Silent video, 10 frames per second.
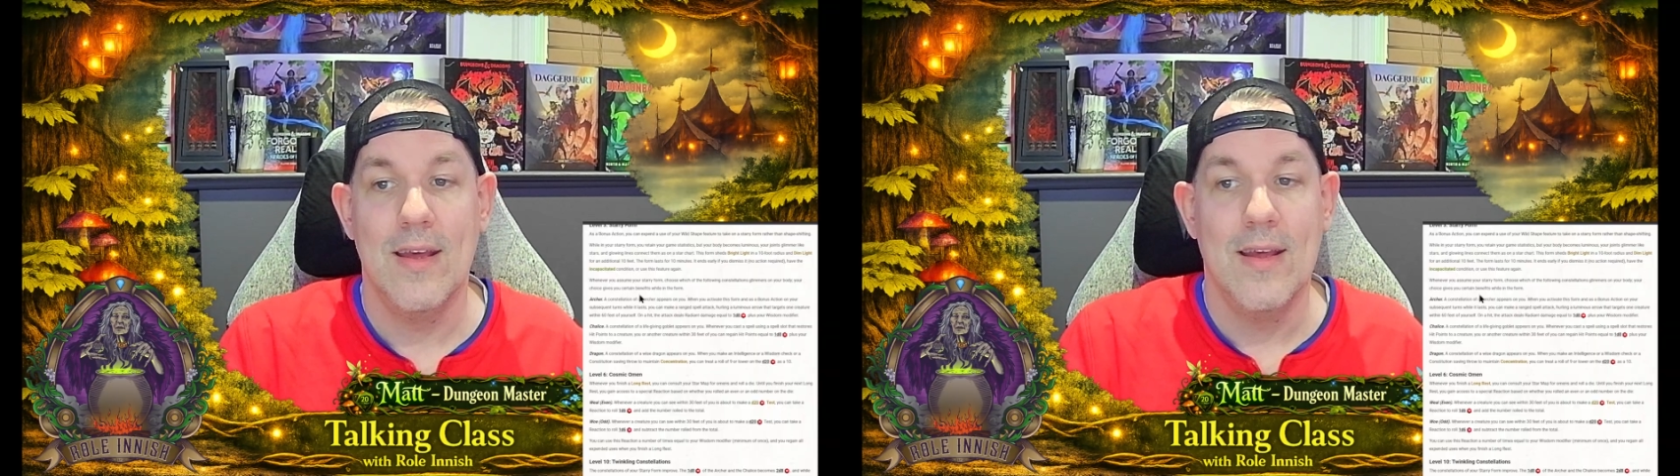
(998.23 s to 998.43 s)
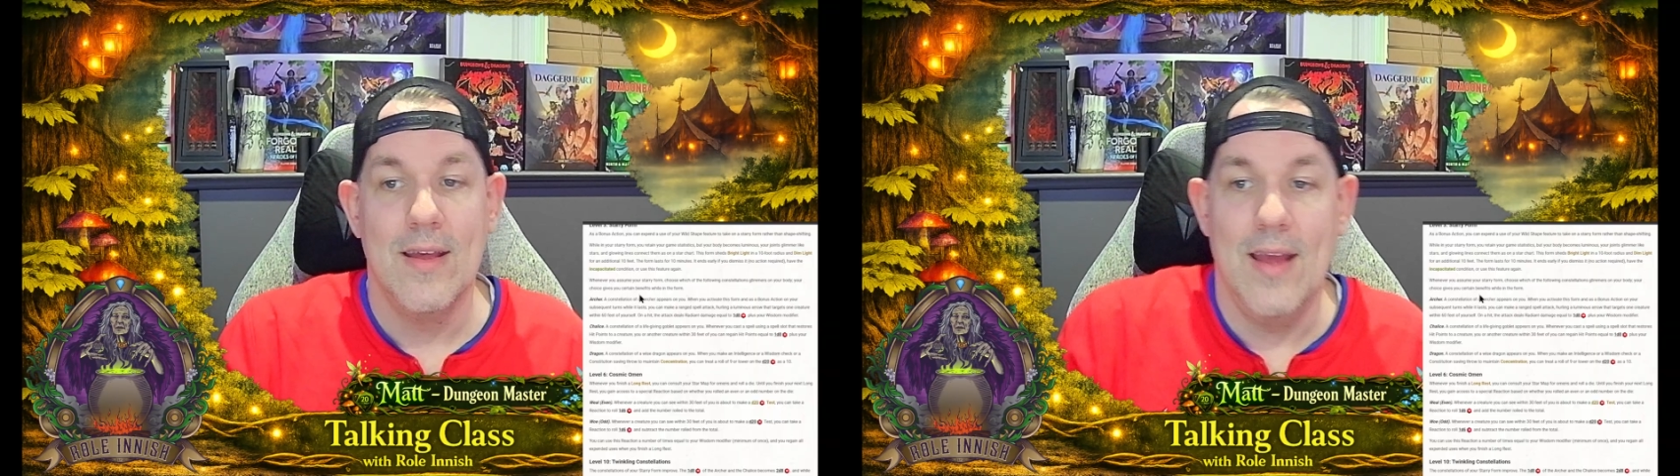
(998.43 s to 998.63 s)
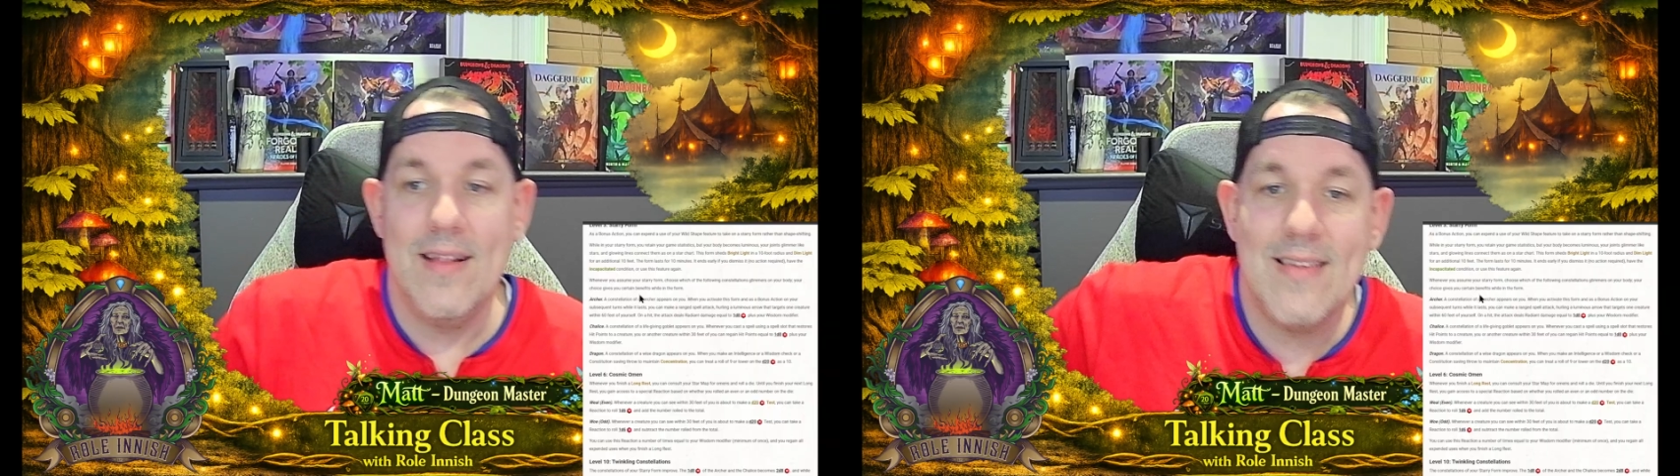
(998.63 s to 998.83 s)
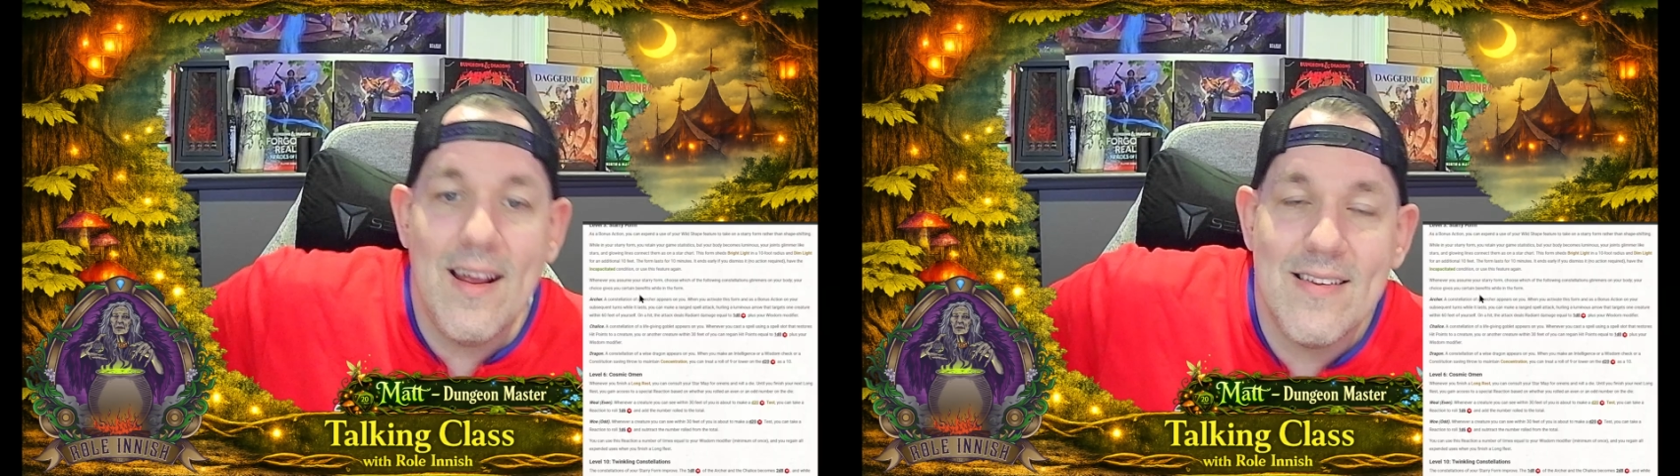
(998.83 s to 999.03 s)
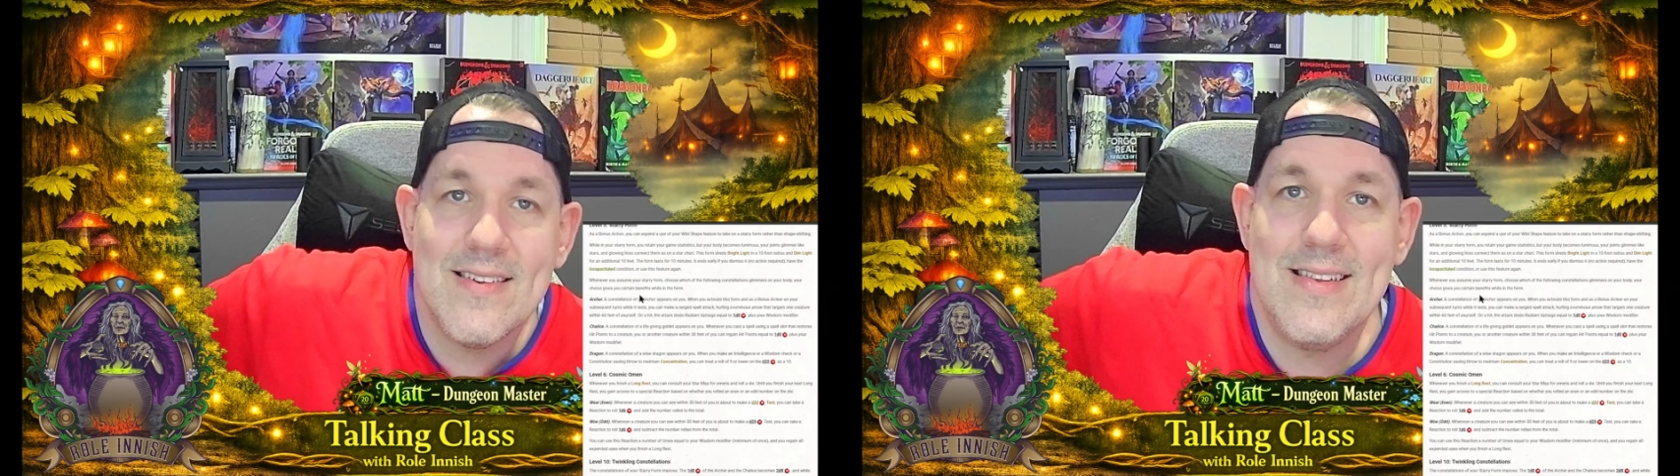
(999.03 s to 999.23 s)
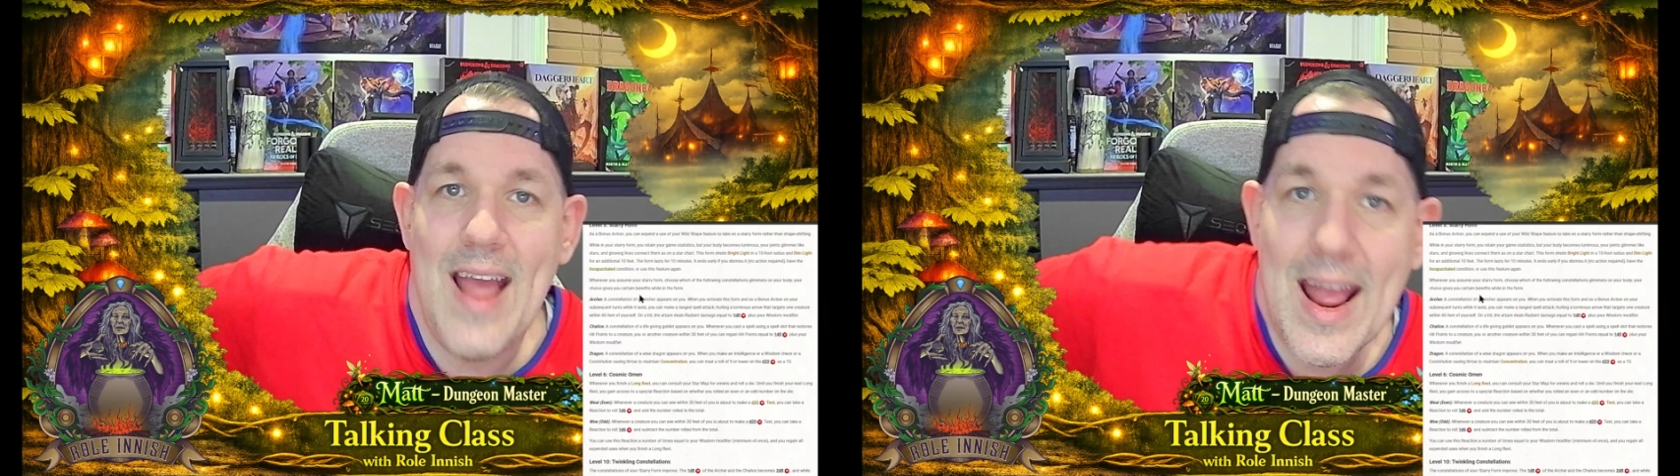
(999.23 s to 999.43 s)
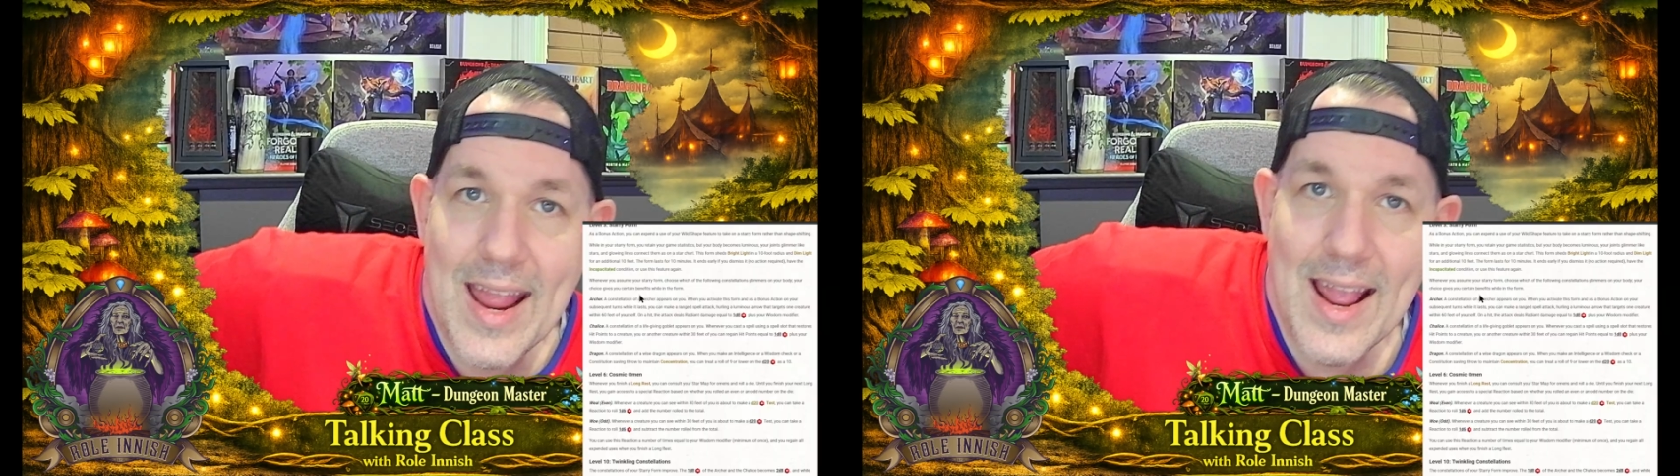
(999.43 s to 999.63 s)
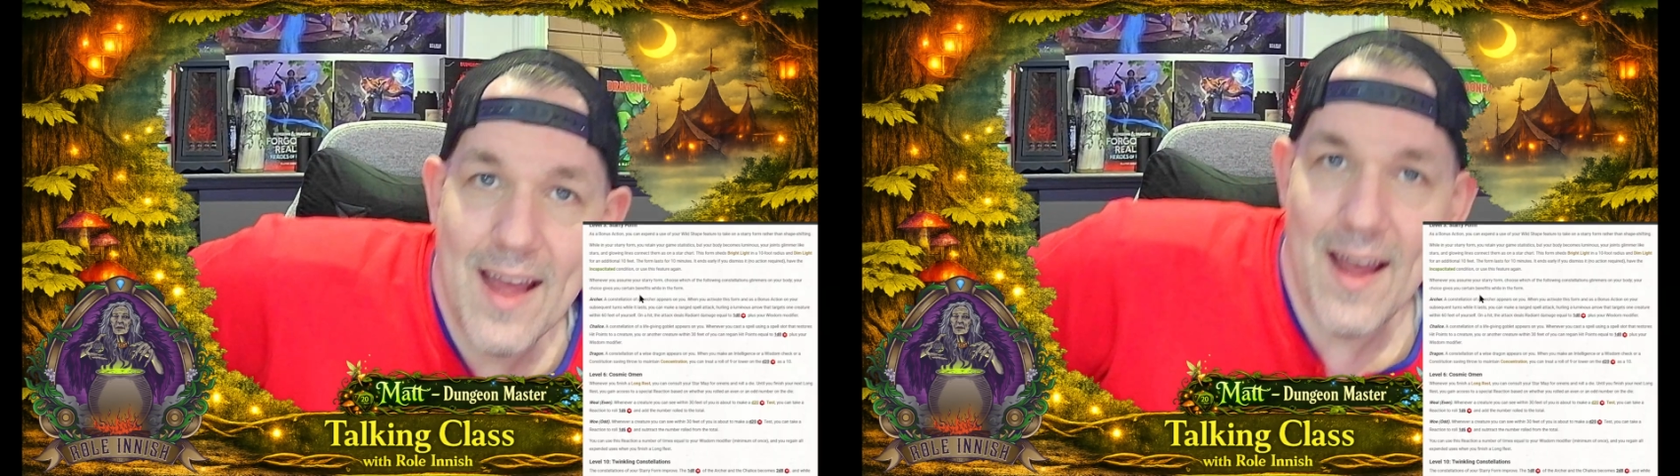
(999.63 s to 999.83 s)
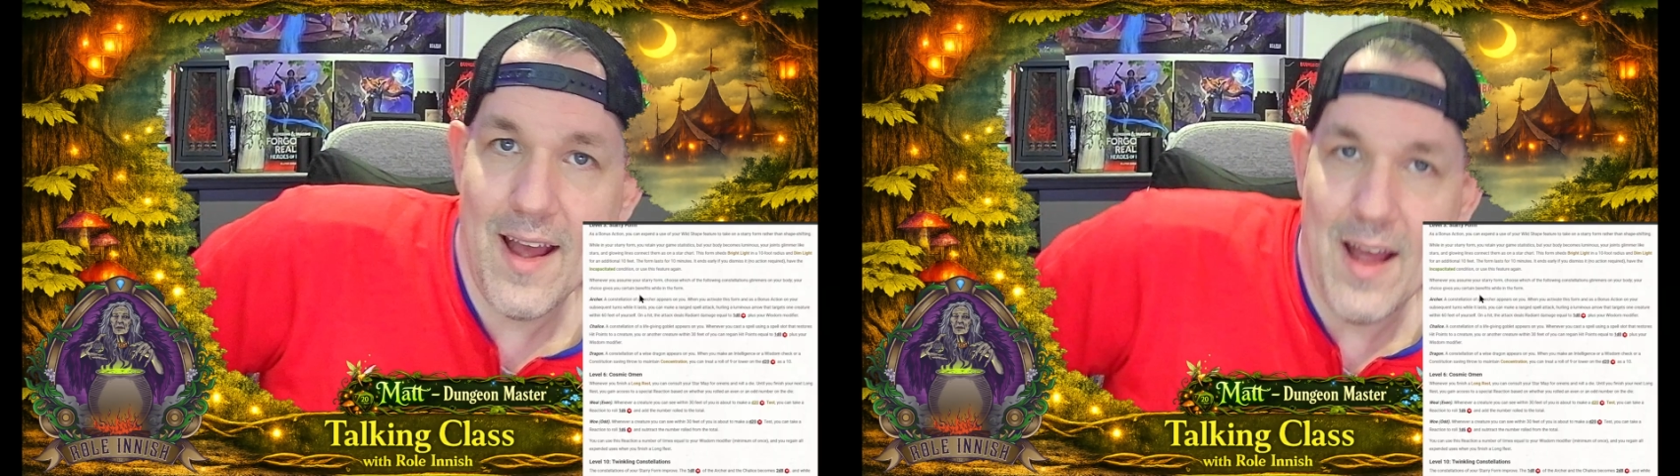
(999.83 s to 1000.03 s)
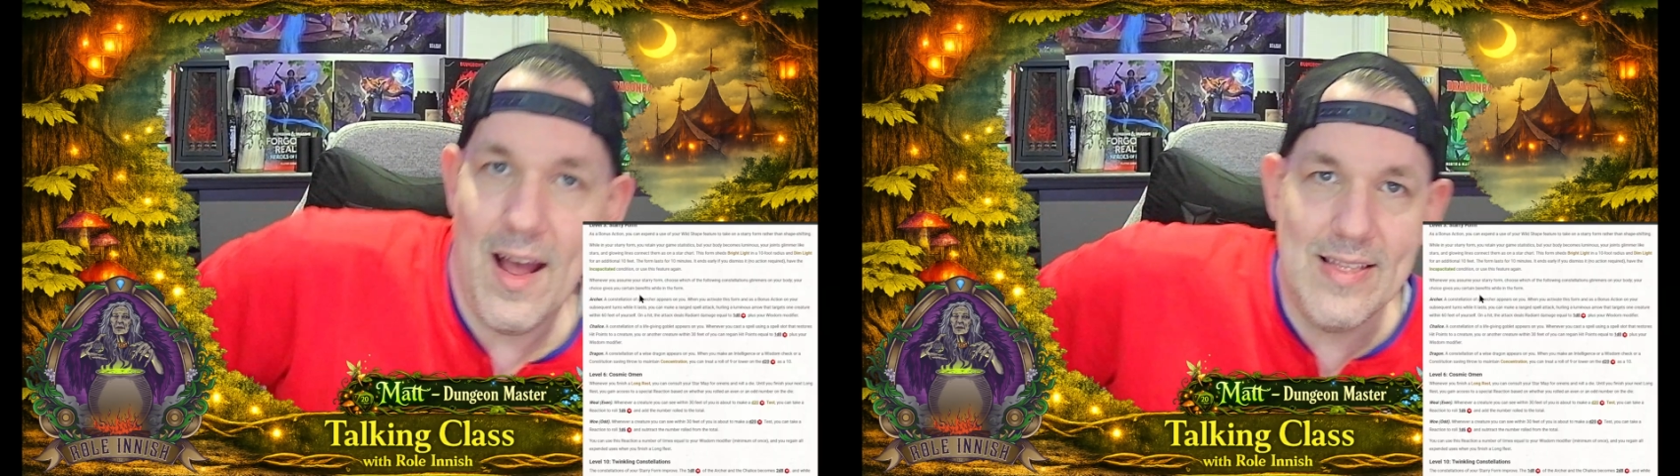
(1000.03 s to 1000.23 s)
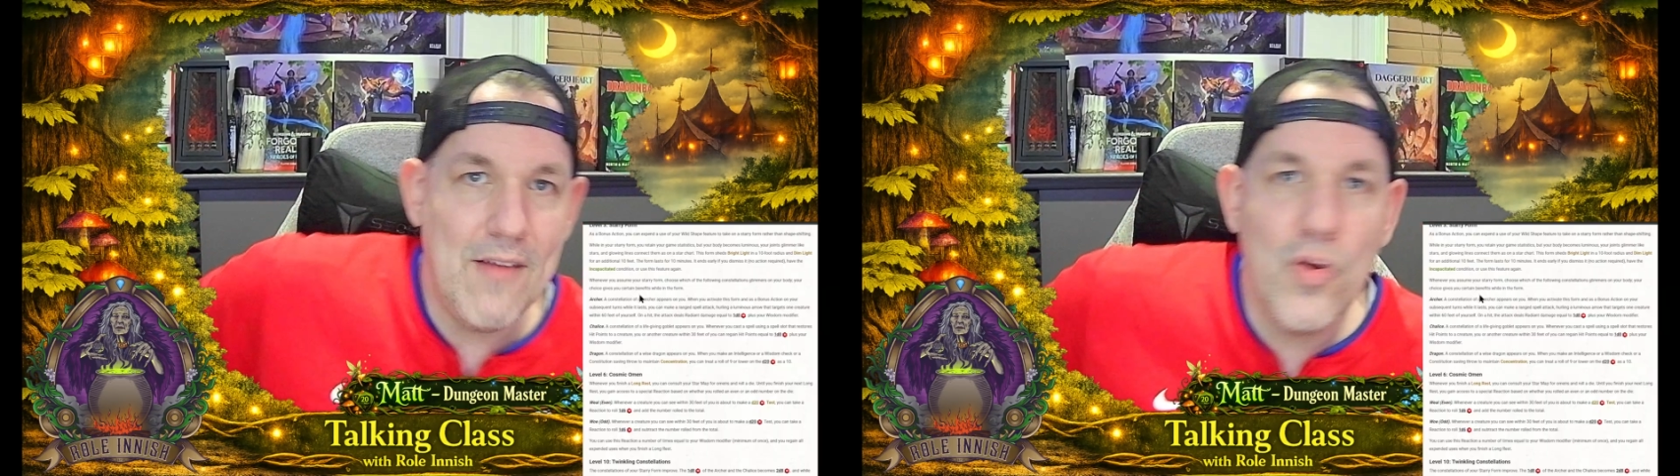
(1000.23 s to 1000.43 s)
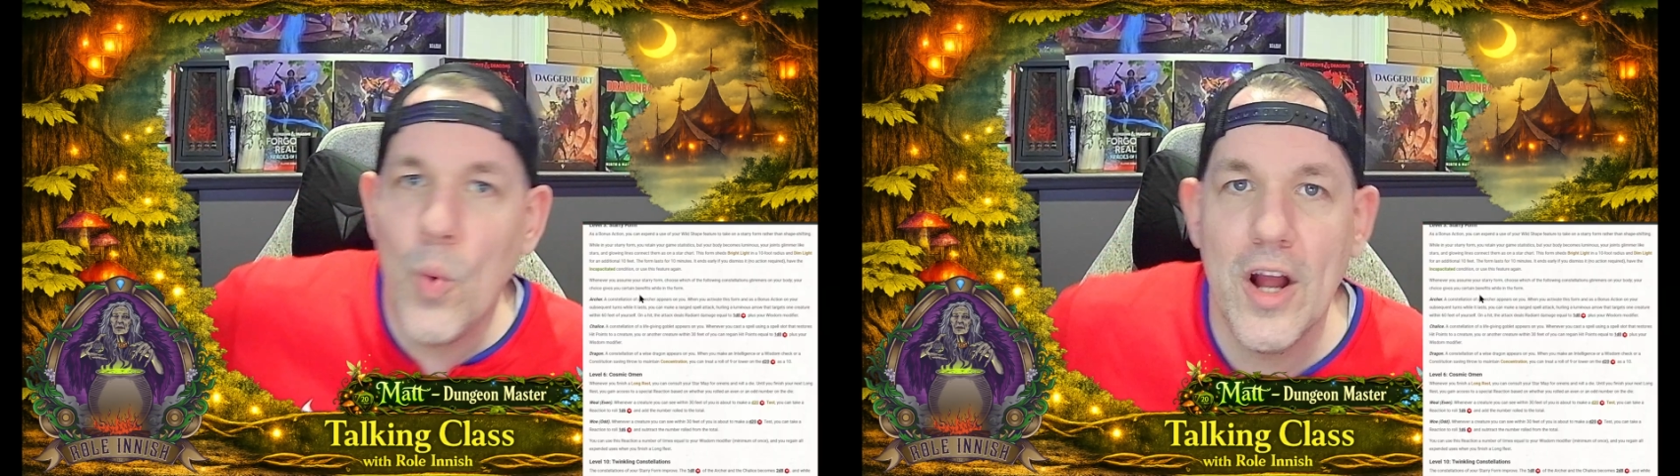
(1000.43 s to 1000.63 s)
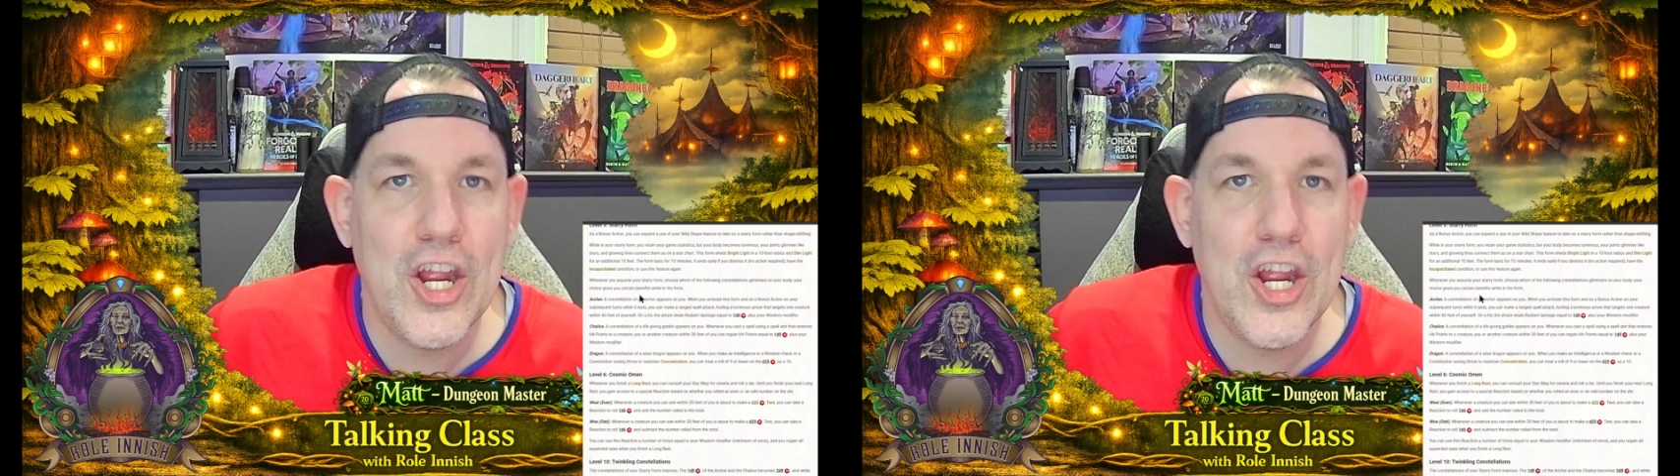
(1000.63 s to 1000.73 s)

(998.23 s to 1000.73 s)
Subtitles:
It's like stacking a level 1